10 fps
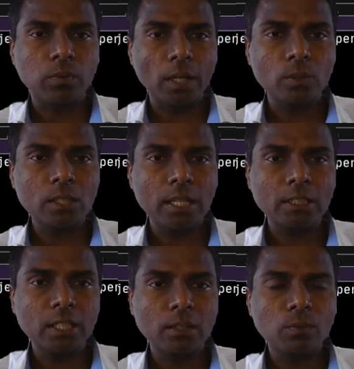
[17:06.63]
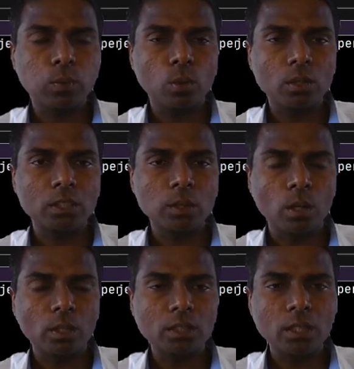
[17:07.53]
5 is less than 4, this
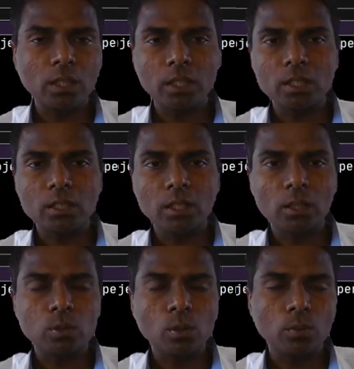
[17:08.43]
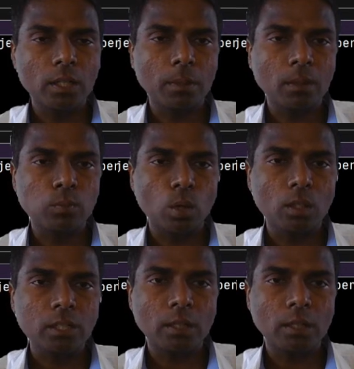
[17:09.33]
logical condition also will remain false.